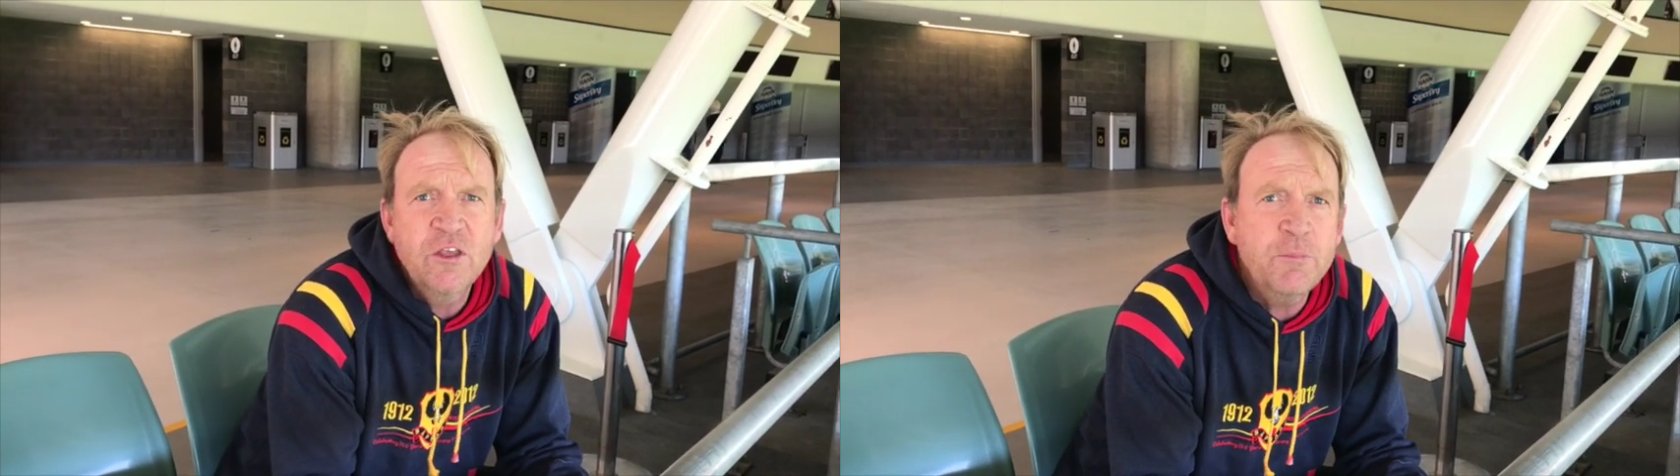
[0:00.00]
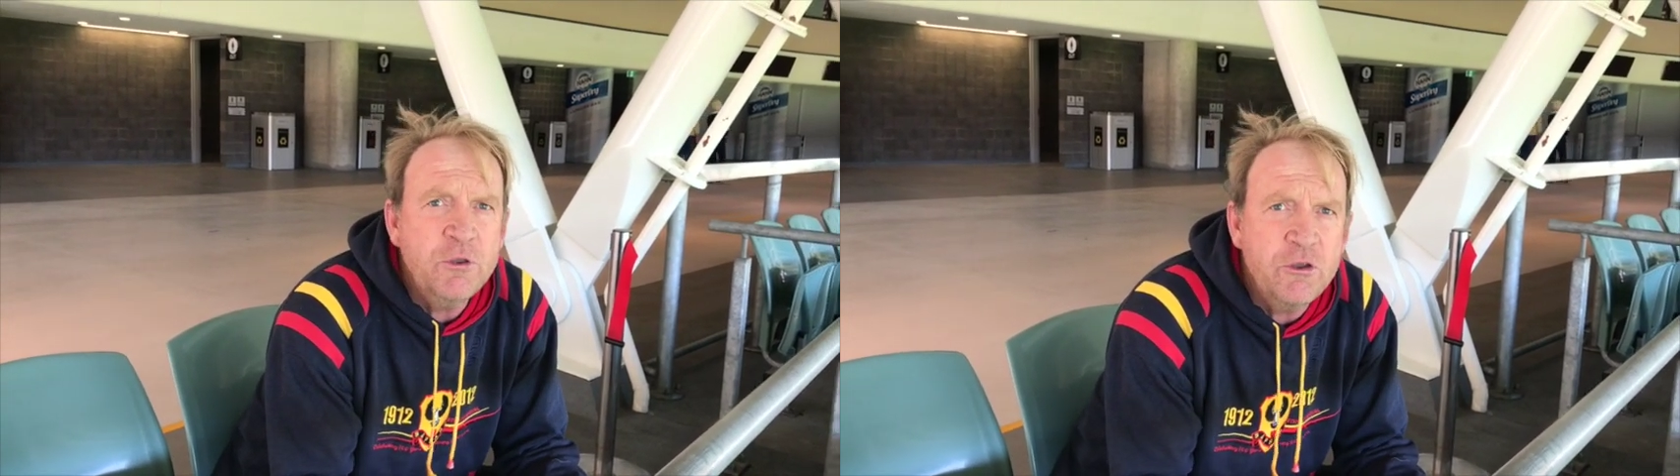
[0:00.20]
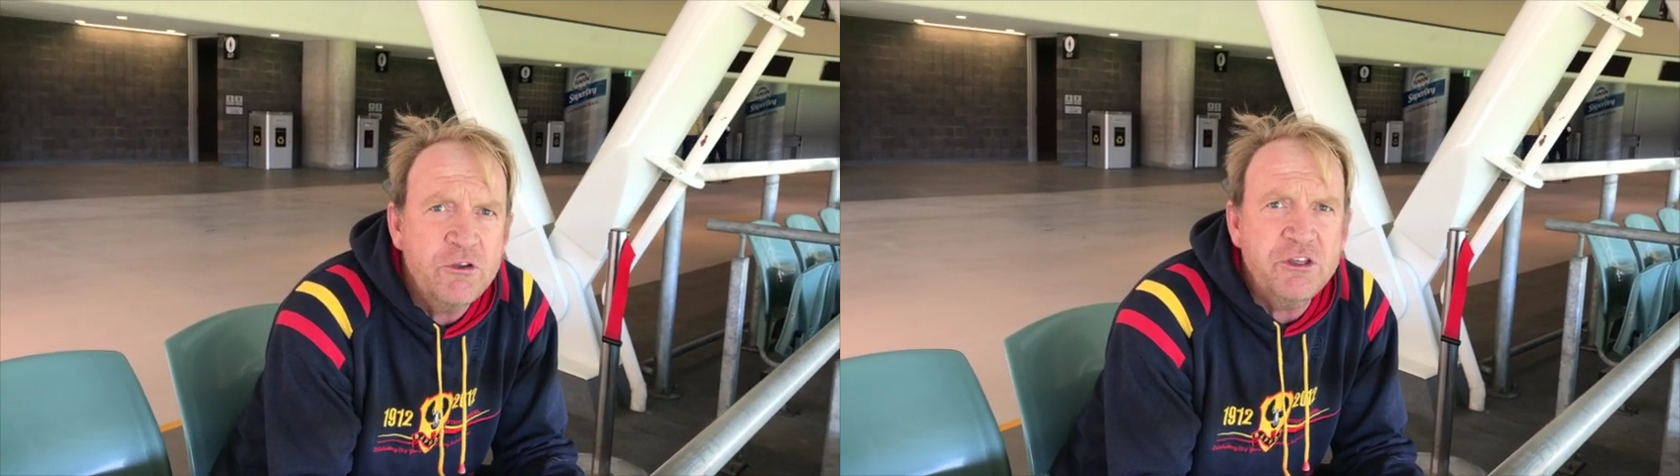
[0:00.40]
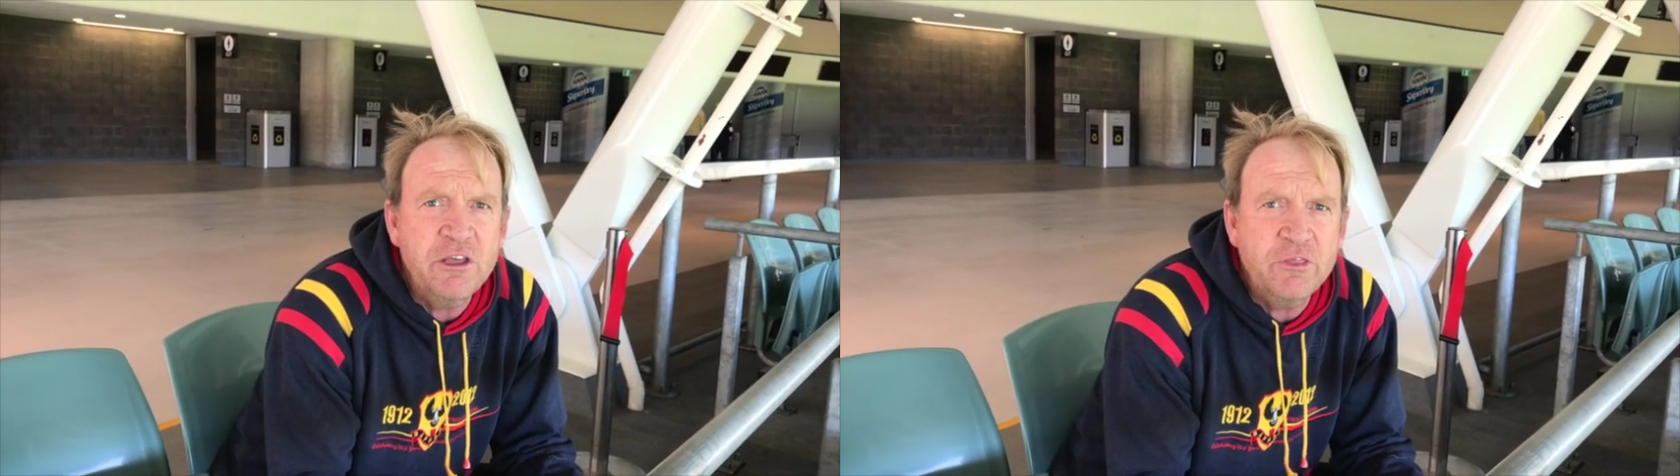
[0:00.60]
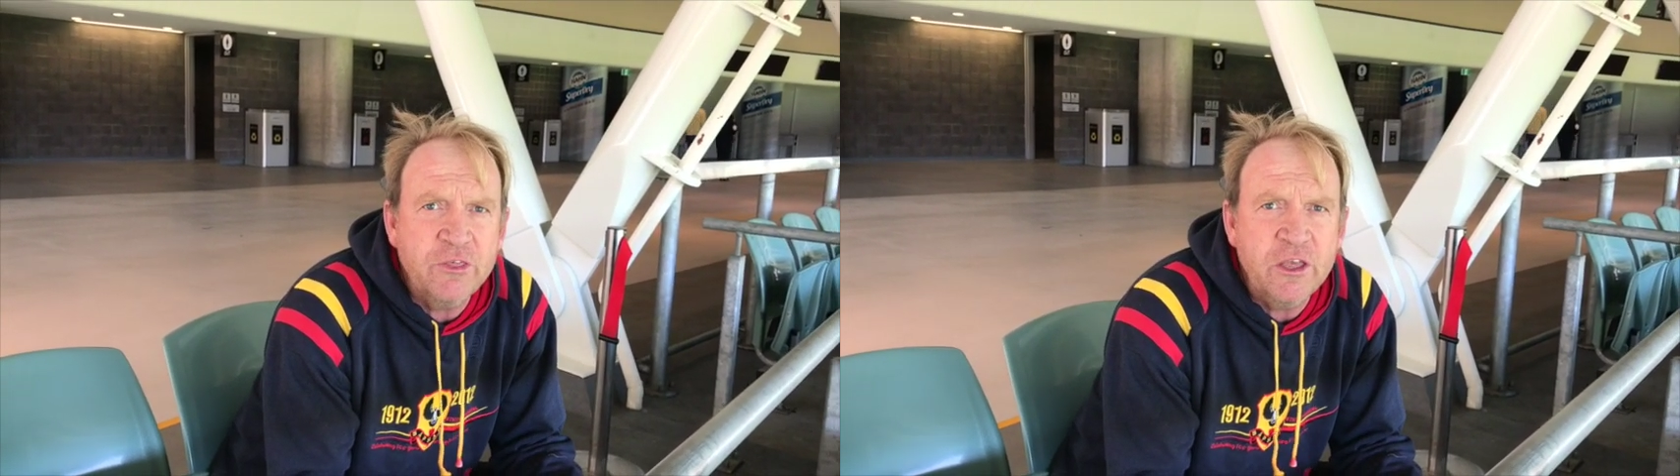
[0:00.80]
The
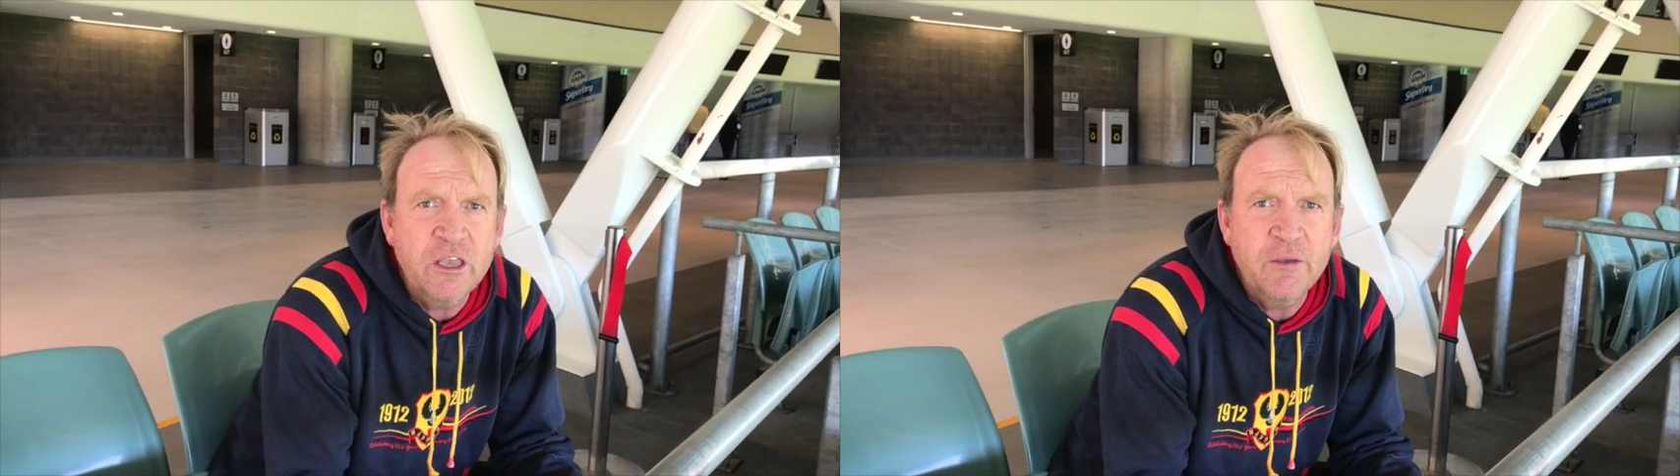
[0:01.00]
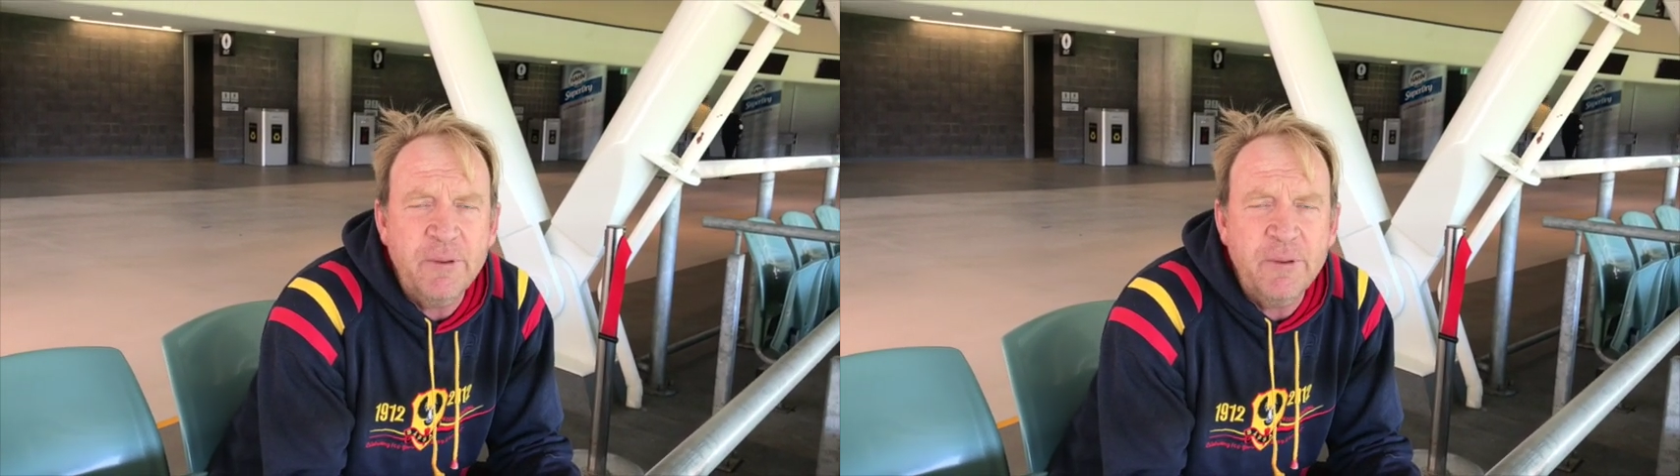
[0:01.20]
amusing thing